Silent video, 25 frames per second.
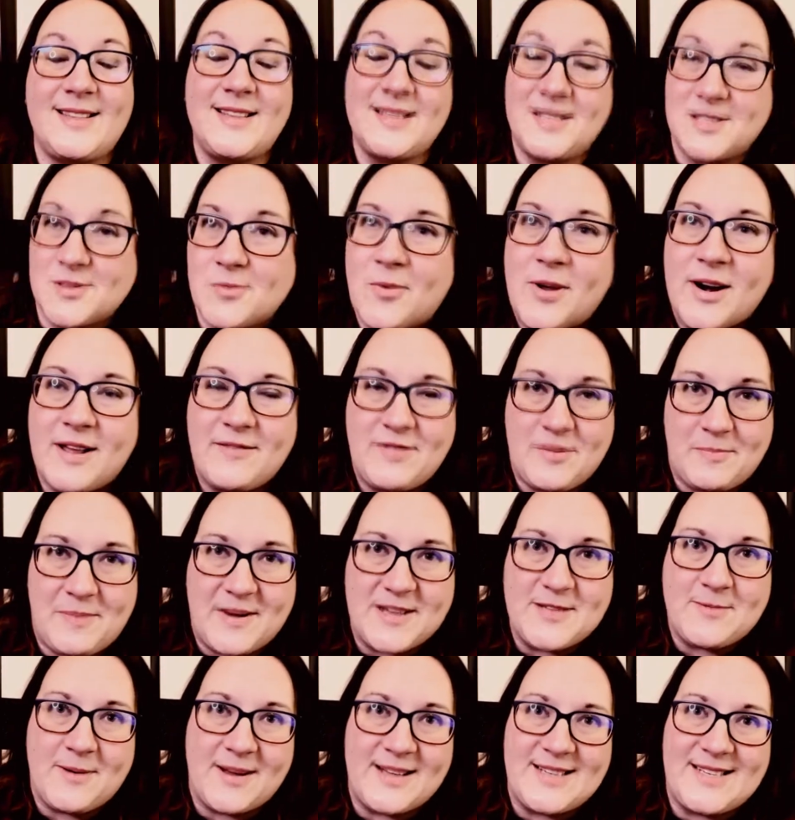This is one of the
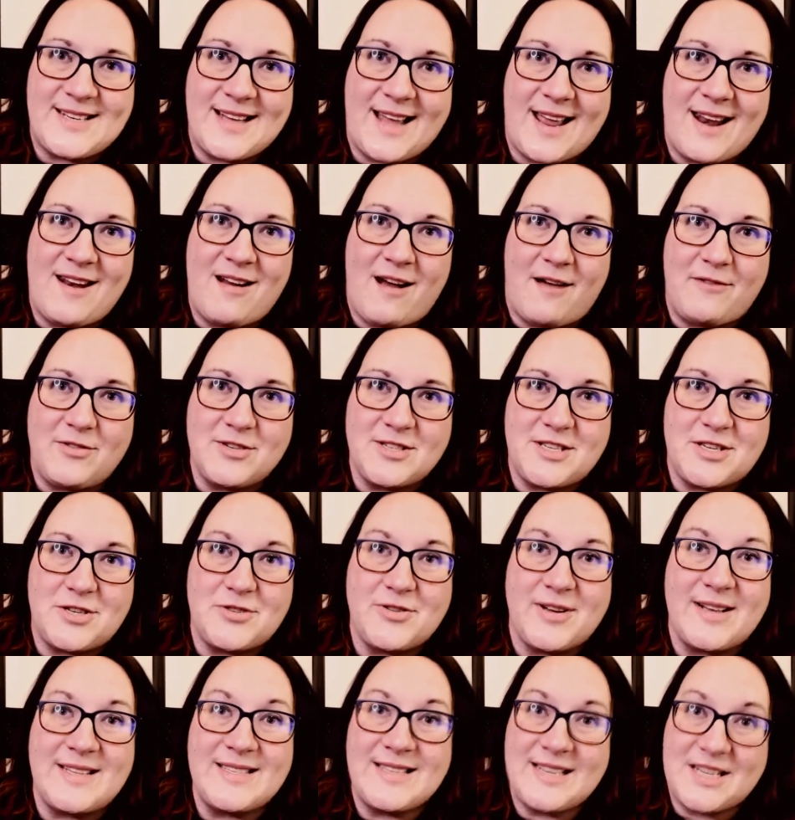best ways to get novels in
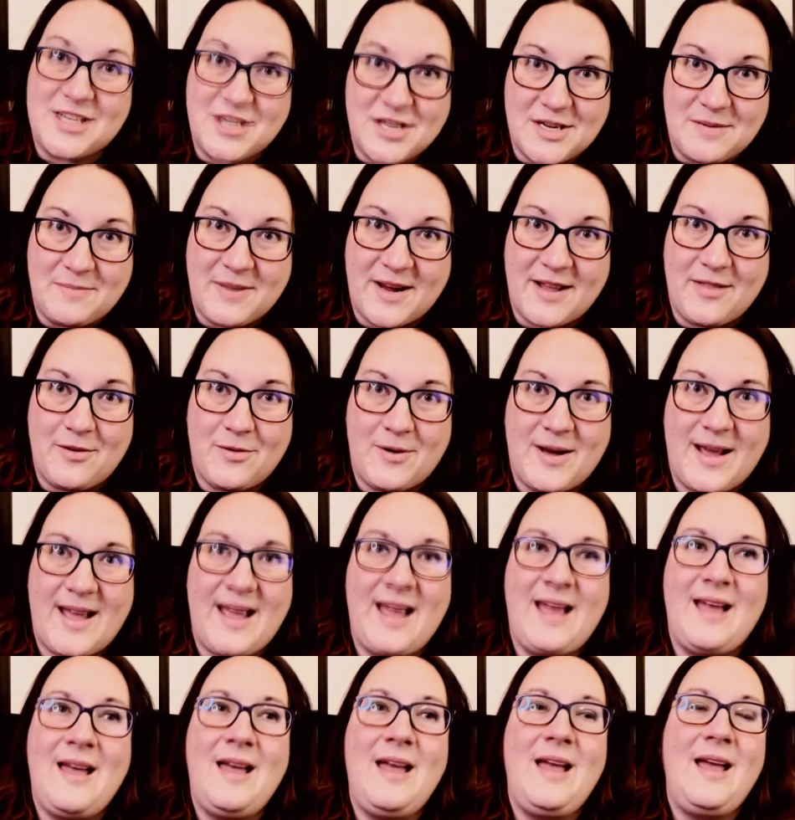translation, by the
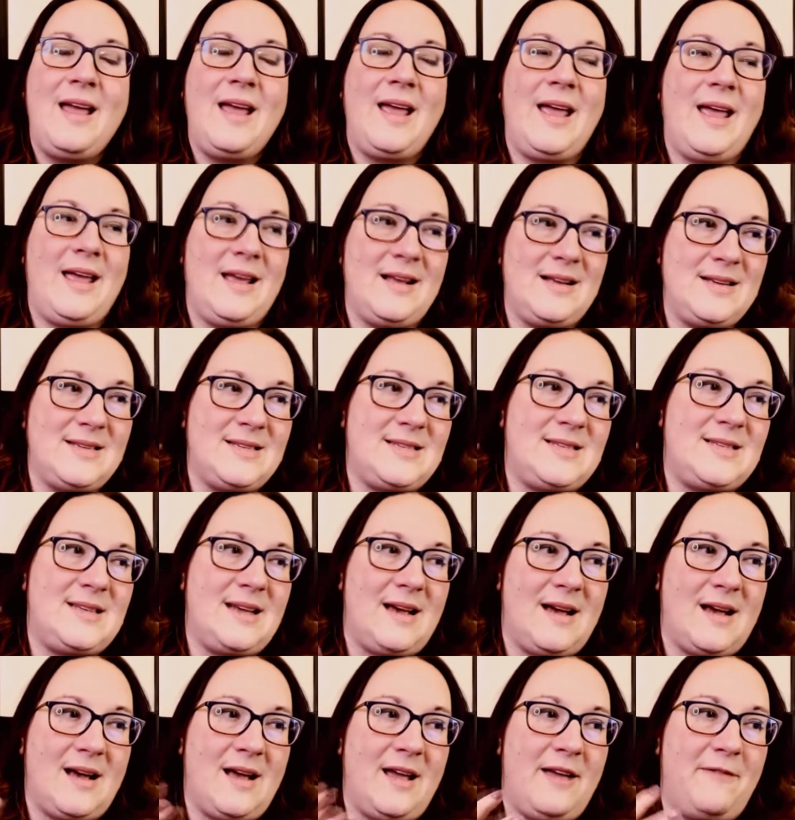way, is
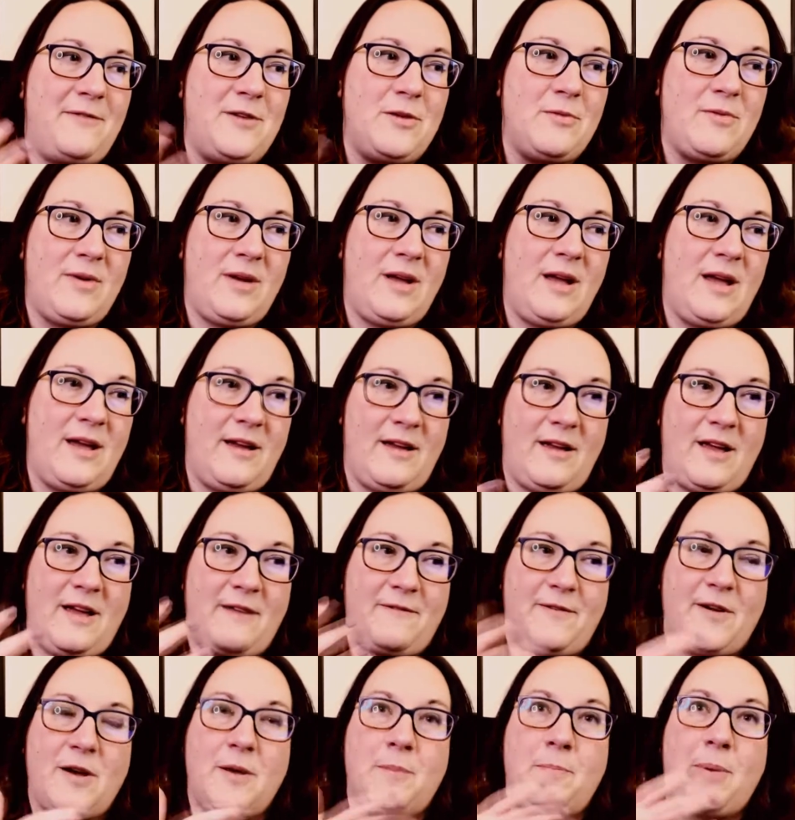
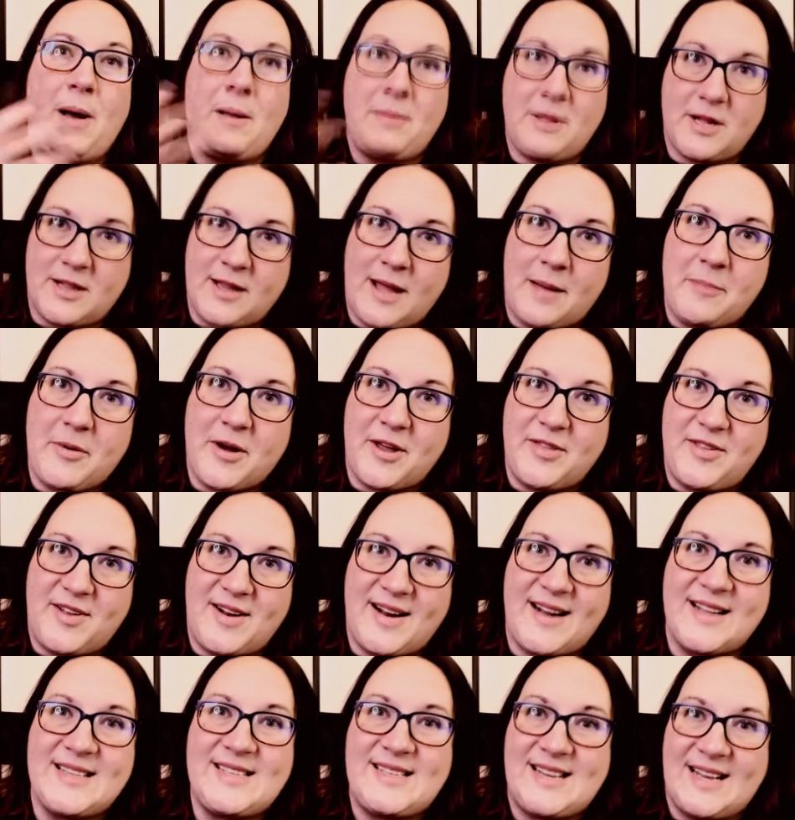if a public library in the
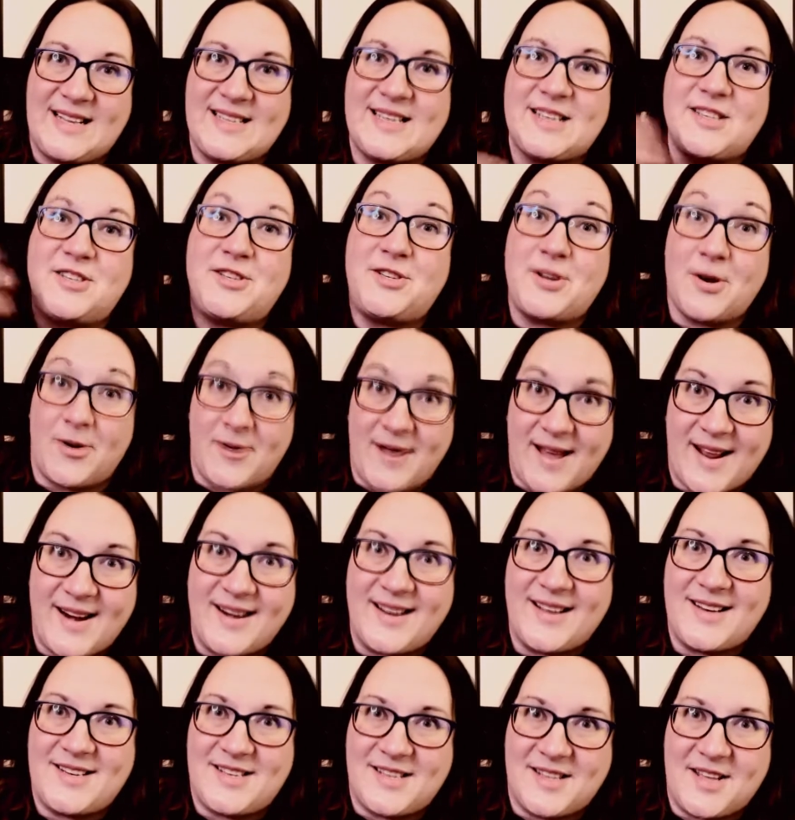United States has donated
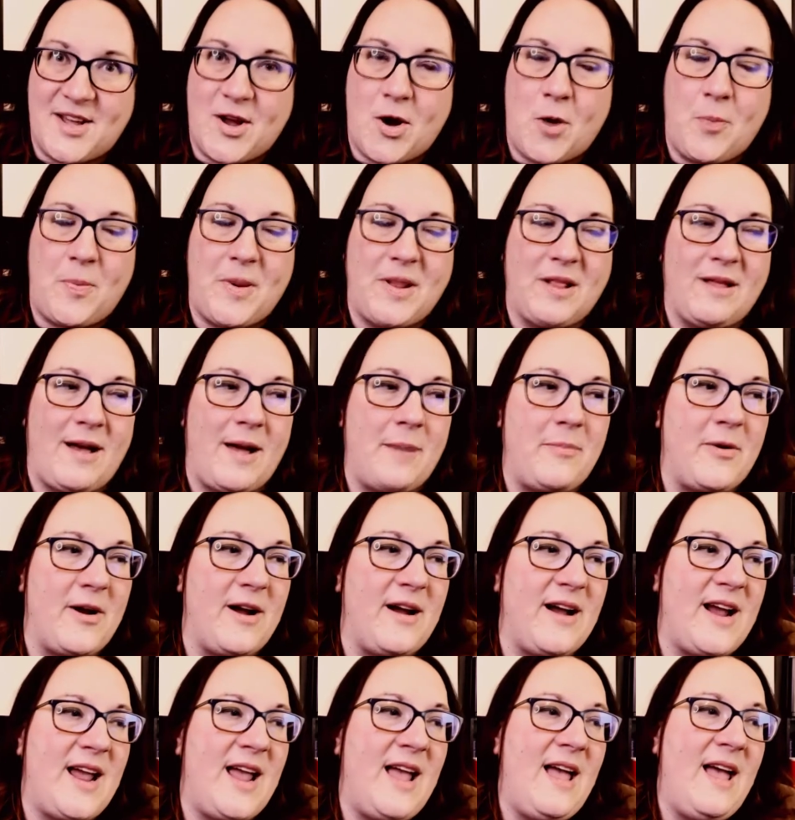it to the Open
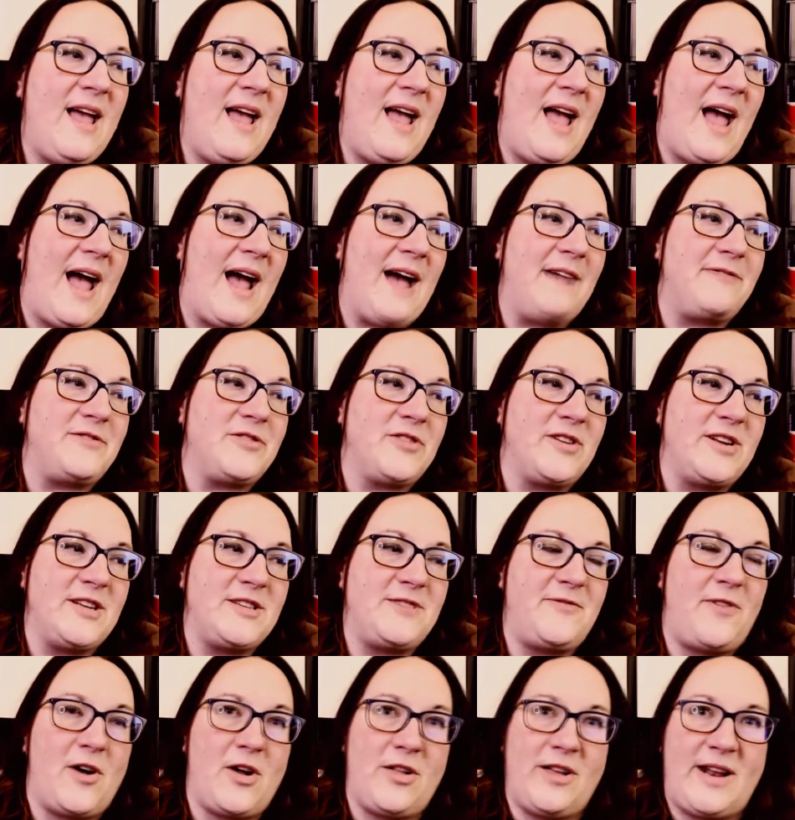Library after it
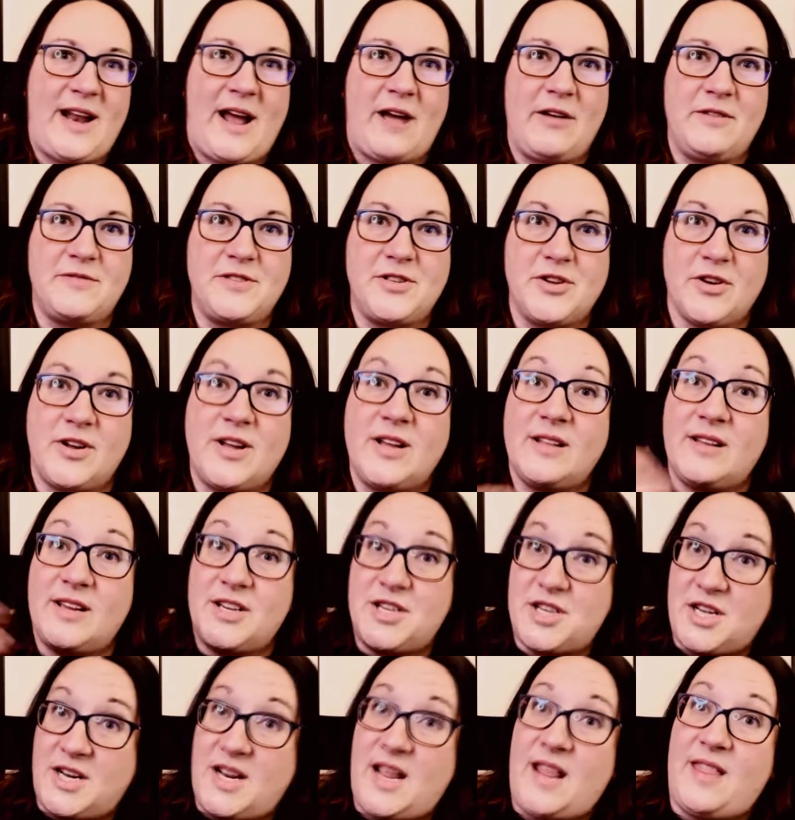has fallen out of
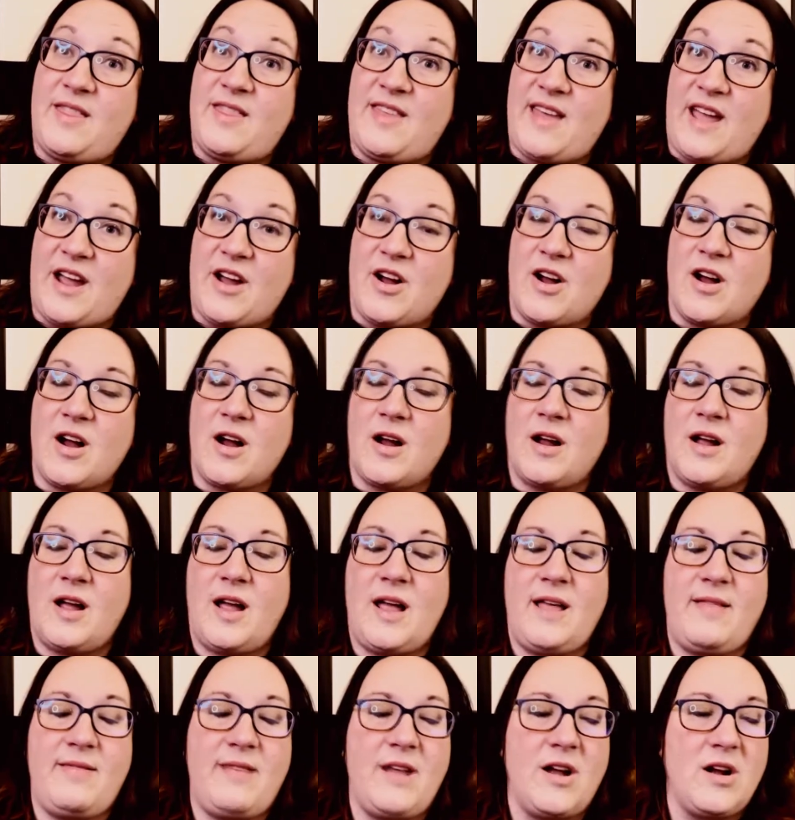circulation in
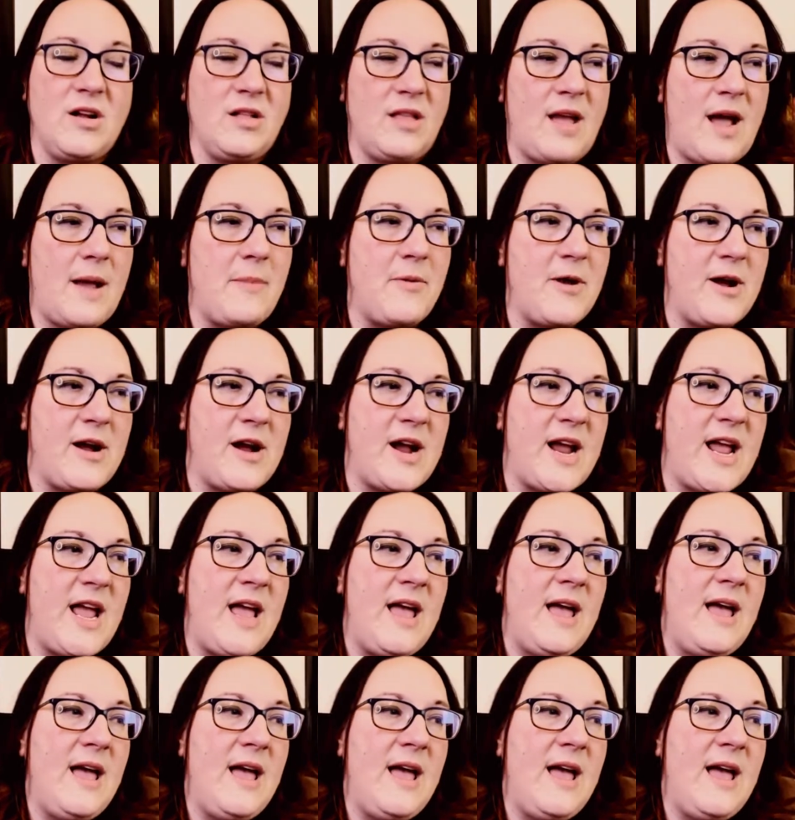their library.